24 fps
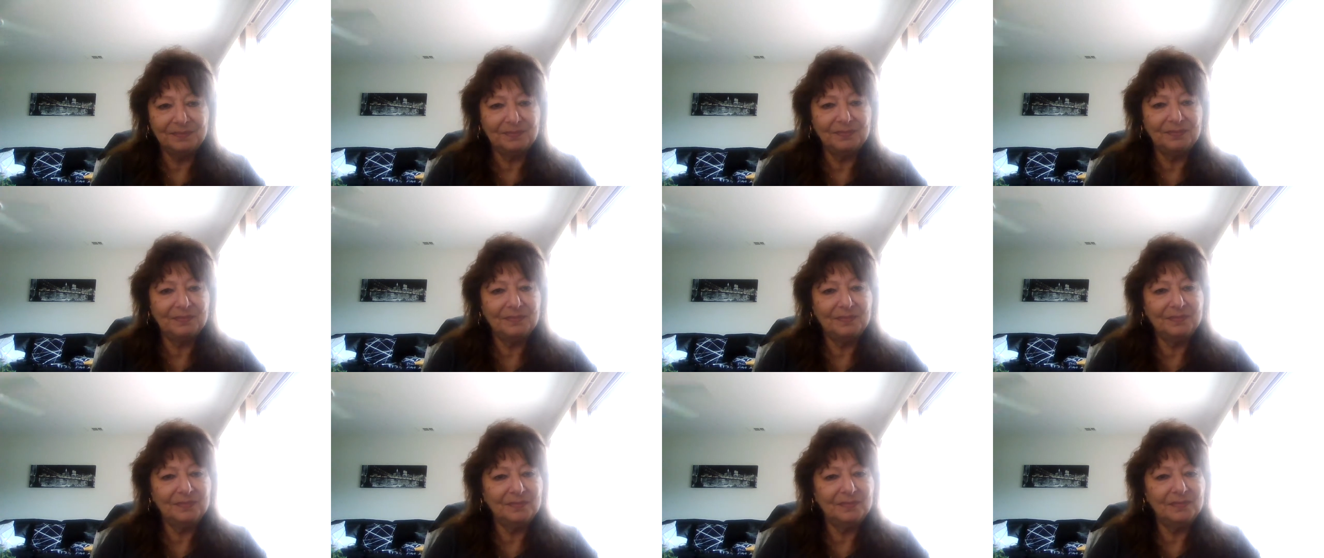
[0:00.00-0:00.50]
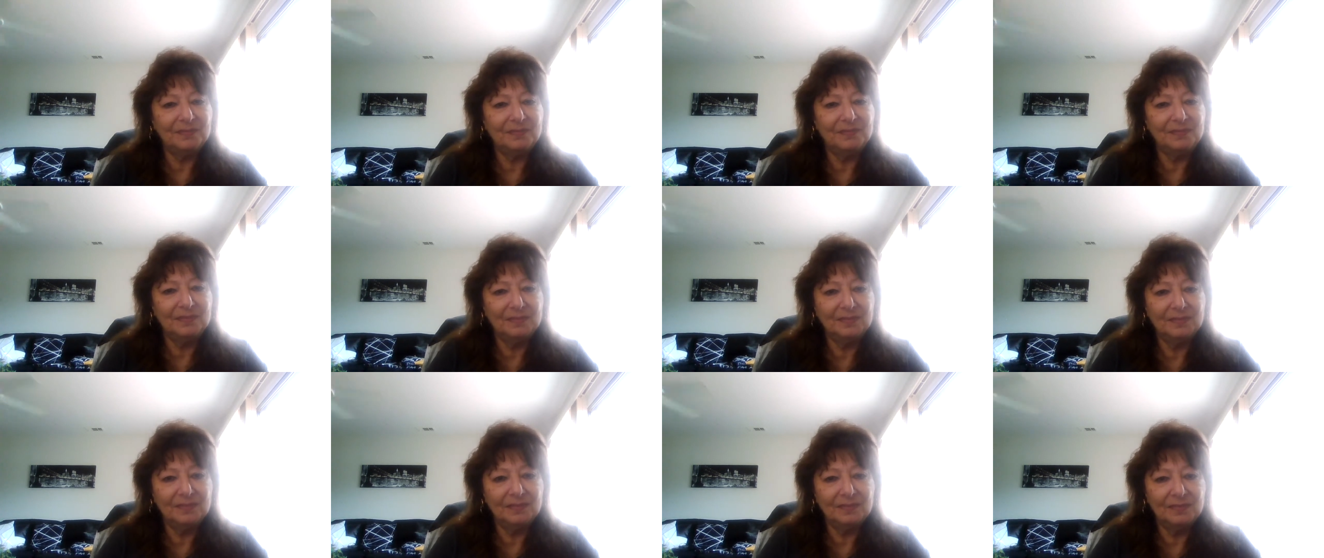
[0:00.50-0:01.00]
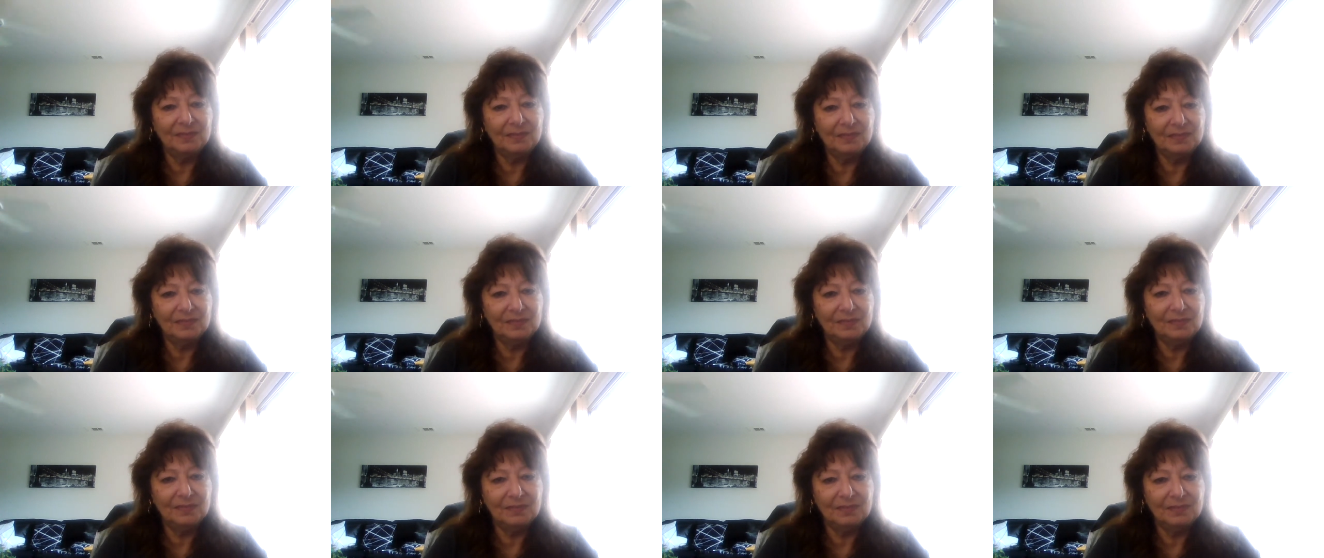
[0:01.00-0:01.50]

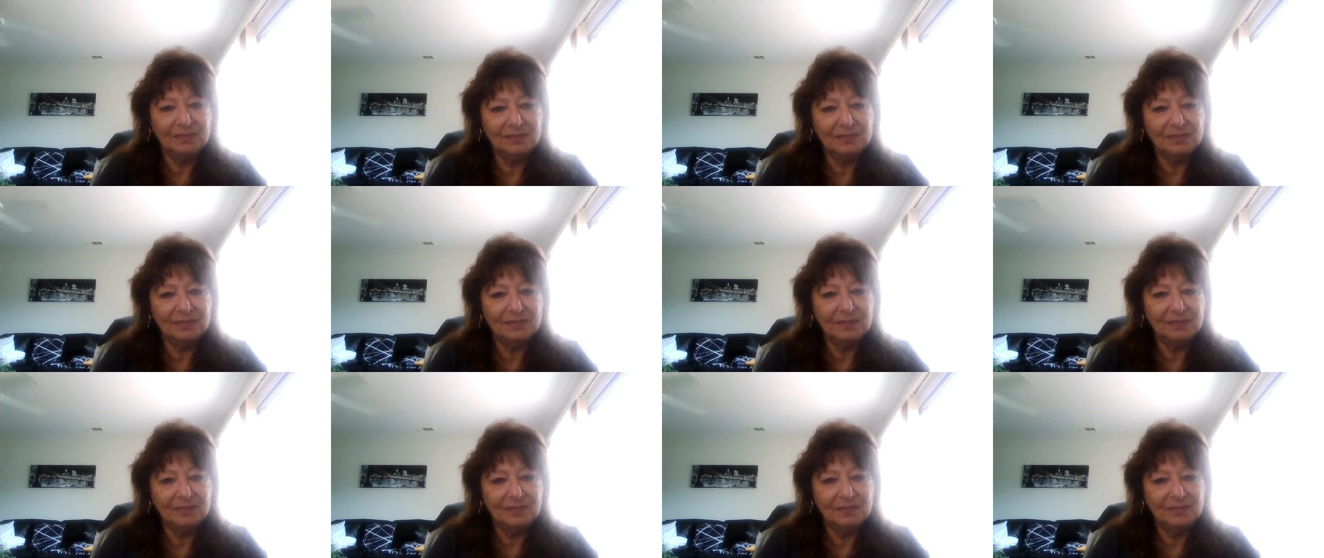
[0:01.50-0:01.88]
No one is speaking in this clip.